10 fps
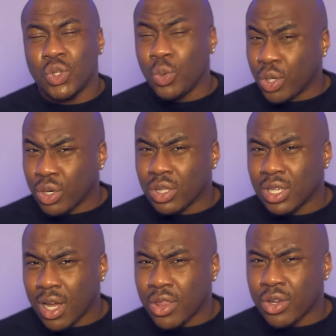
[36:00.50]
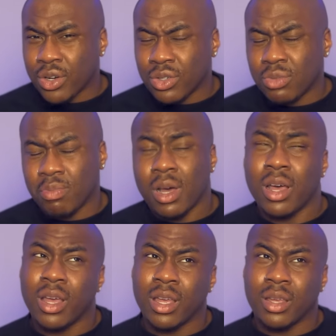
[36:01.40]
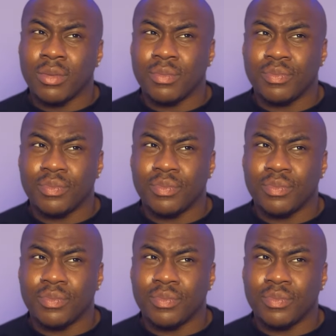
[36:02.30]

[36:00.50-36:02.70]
sooner than others. But